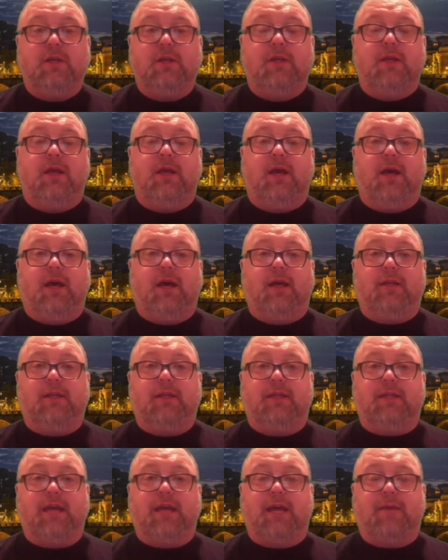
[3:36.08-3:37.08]
the
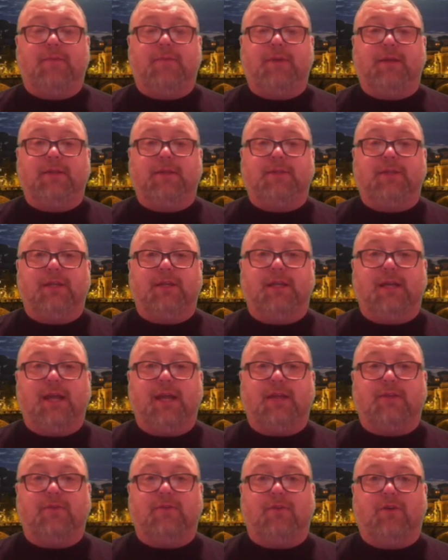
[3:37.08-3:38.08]
Italian peninsula to
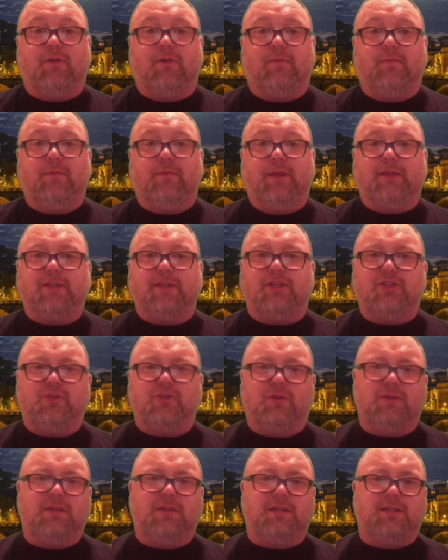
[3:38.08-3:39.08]
get to Rome. It's a
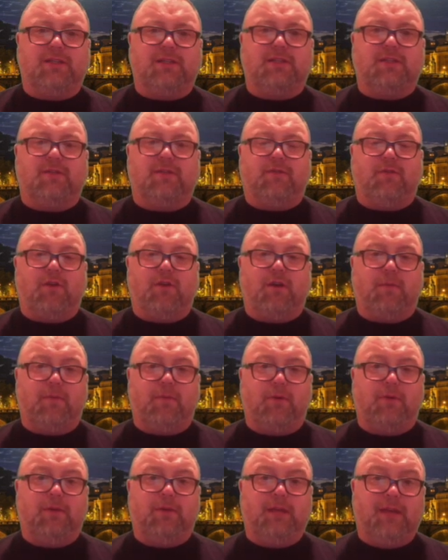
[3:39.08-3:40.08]
short distance if you're on a
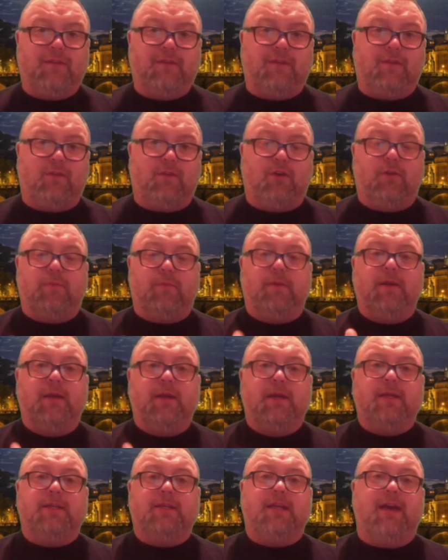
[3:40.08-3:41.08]
boat leaving Rome
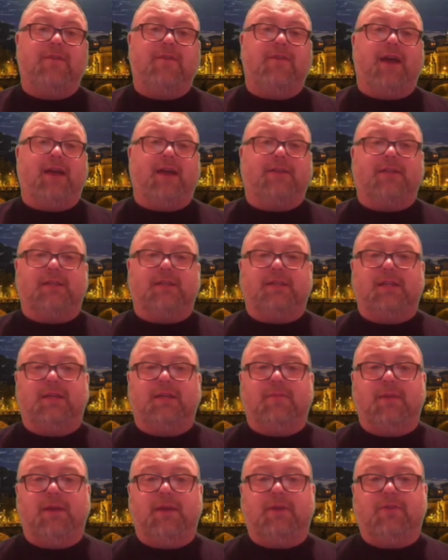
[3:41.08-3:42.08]
to have access to
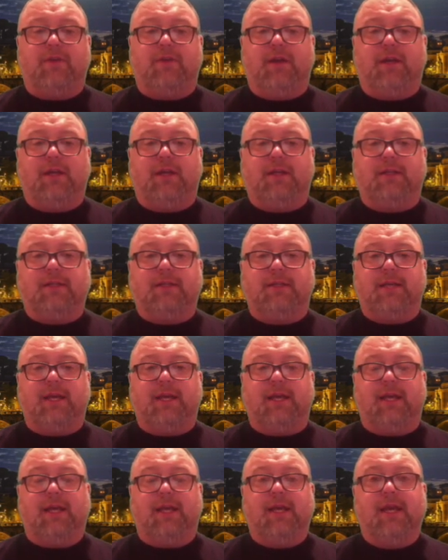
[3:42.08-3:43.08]
the Mediterranean
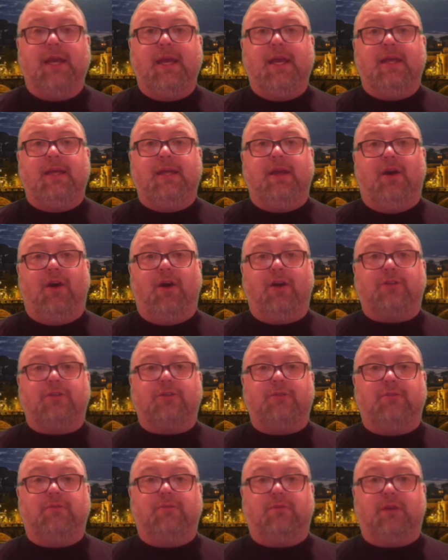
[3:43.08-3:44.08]
Sea.
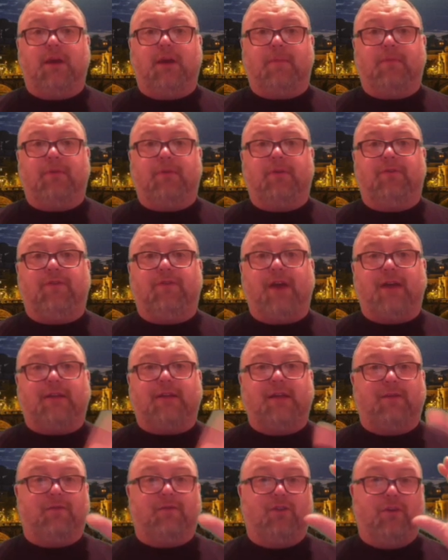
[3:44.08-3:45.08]
Also, coupled the fact
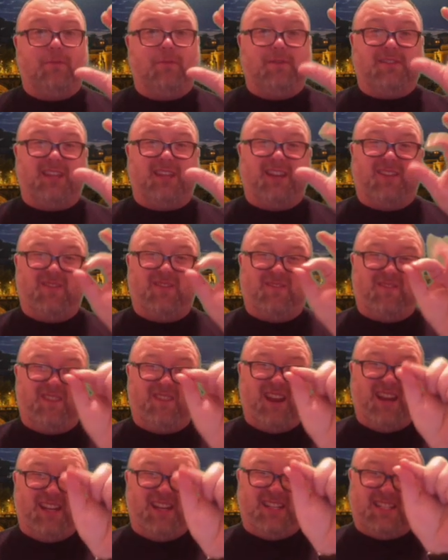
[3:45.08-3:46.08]
that Rome is like
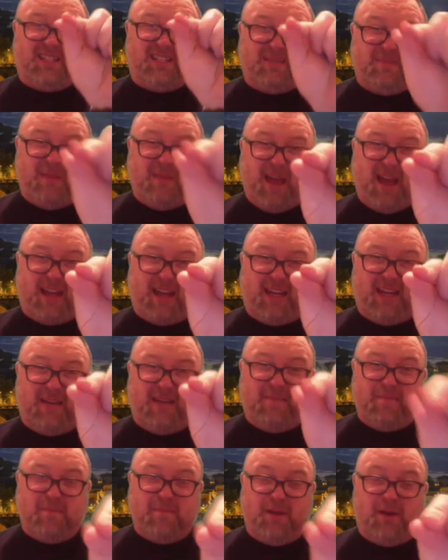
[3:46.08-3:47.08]
right smack in
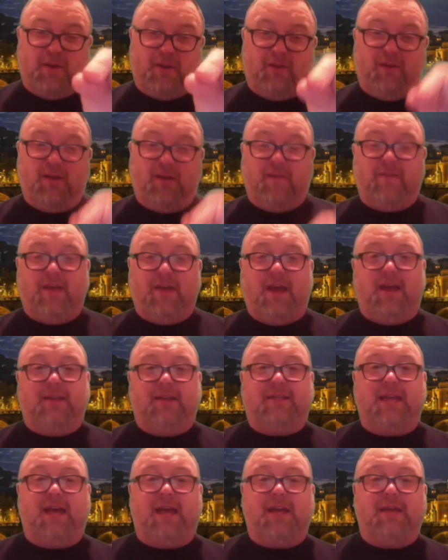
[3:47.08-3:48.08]
the middle of that
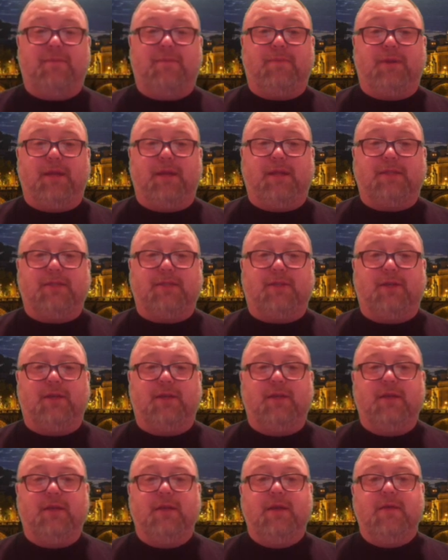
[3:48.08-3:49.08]
Italian
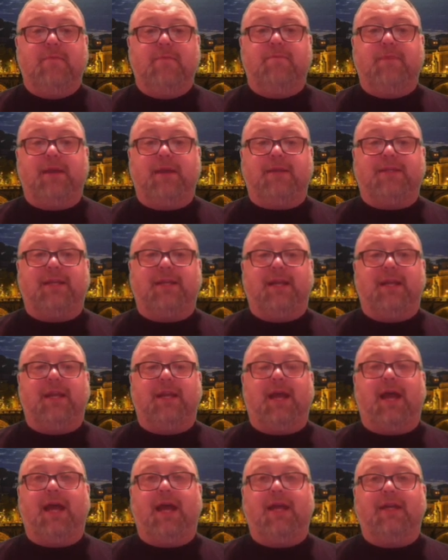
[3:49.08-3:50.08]
peninsula, makes it
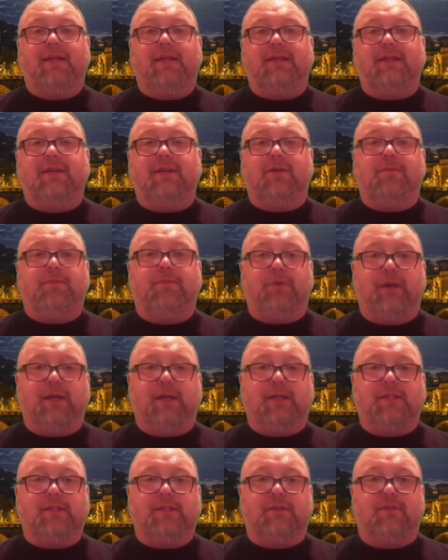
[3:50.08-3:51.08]
an ideal
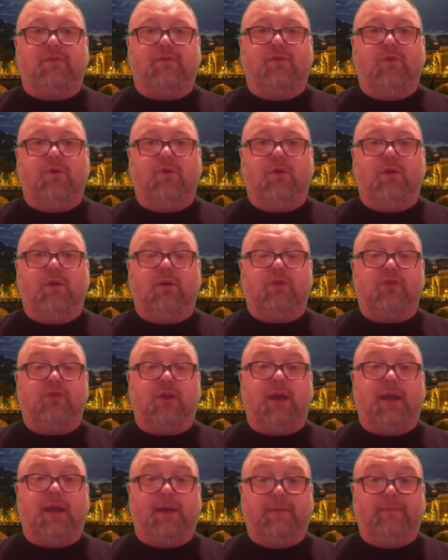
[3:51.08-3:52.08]
place for
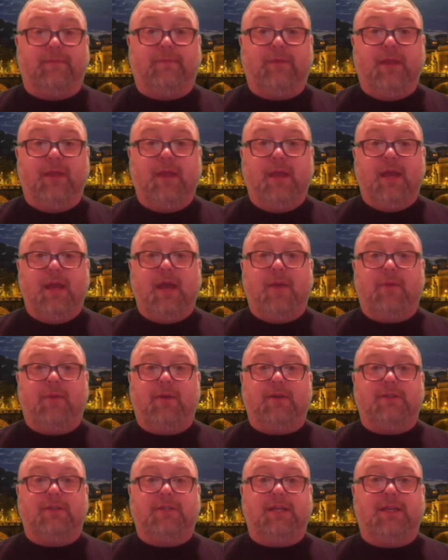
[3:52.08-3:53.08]
trade. And we're
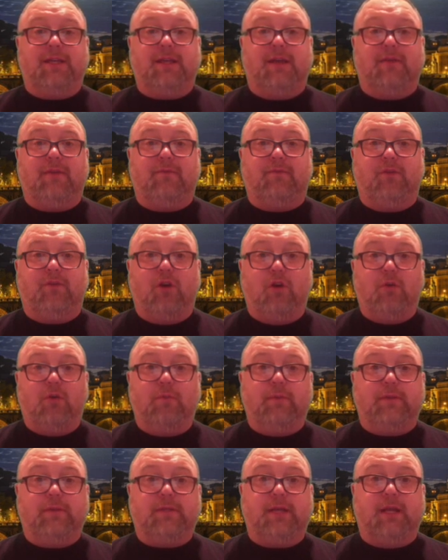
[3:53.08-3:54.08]
going to see that
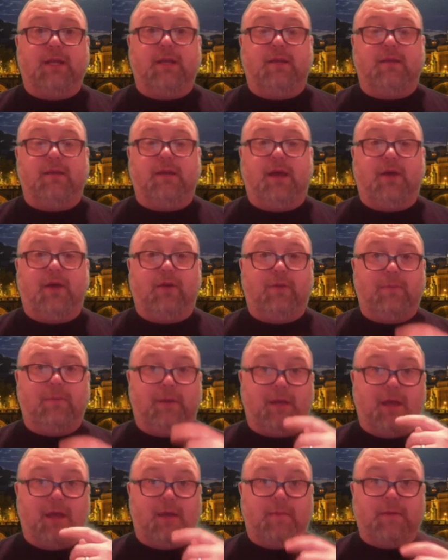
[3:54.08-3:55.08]
Rome is going to not only
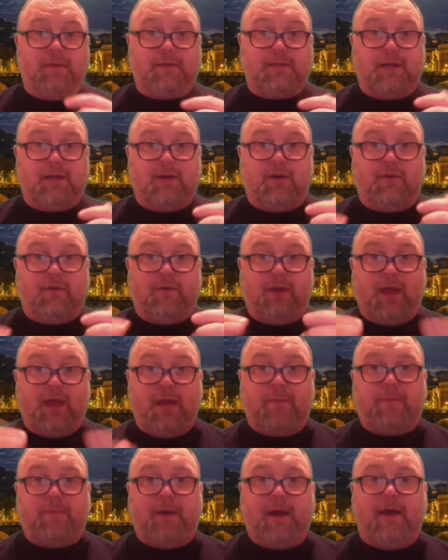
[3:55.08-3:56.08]
become a center of an
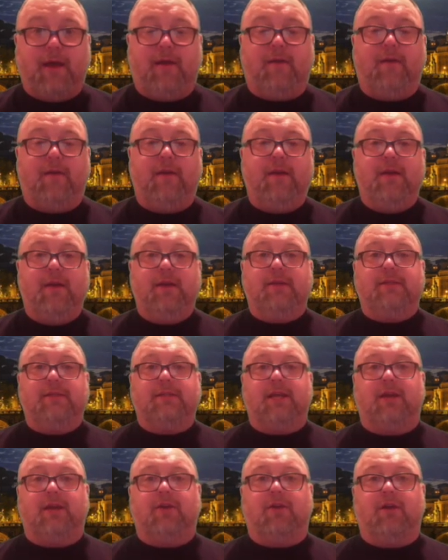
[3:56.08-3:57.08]
empire,
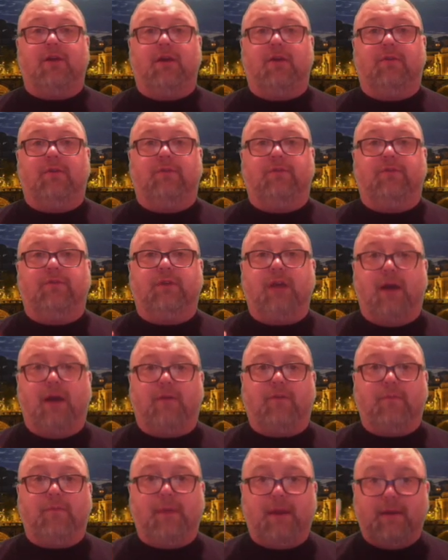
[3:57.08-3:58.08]
center of
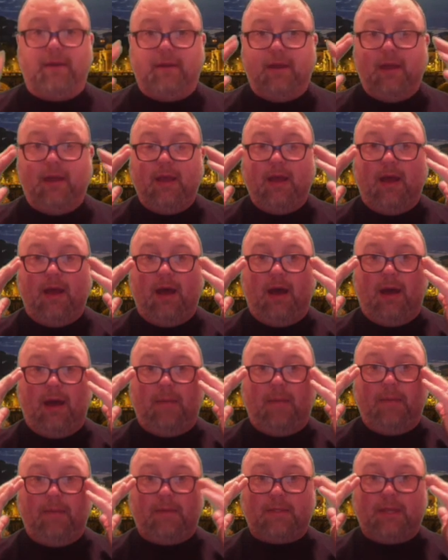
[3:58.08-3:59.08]
government,
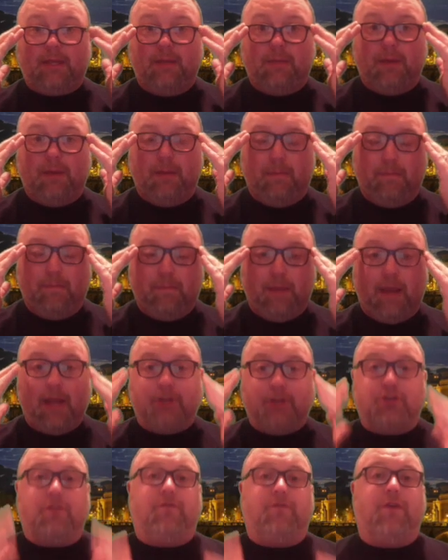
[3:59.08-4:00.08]
it's going to be a
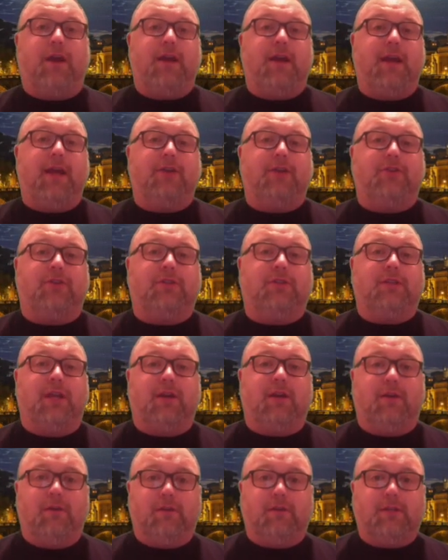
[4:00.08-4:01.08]
major financial
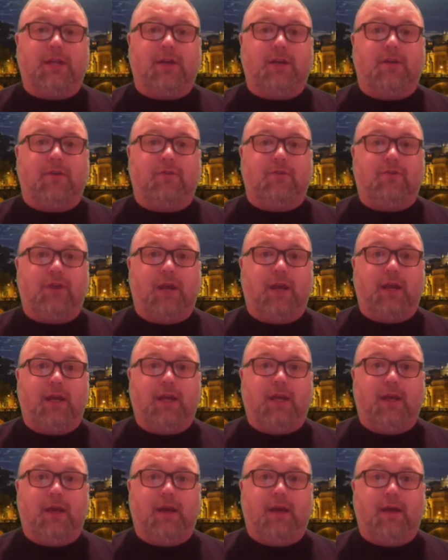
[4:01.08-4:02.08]
center, a center of
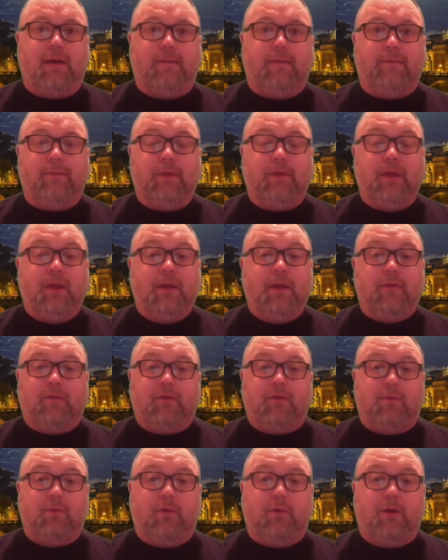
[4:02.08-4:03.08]
trade
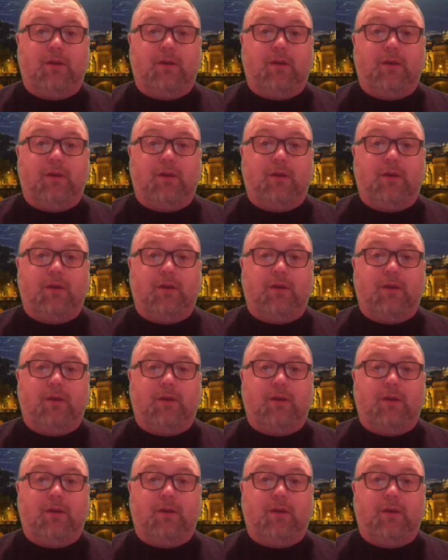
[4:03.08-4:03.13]
for more than